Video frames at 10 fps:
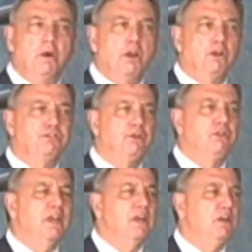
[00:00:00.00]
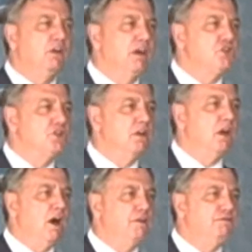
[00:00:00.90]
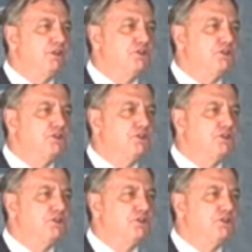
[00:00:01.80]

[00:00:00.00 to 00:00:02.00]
but also the integration of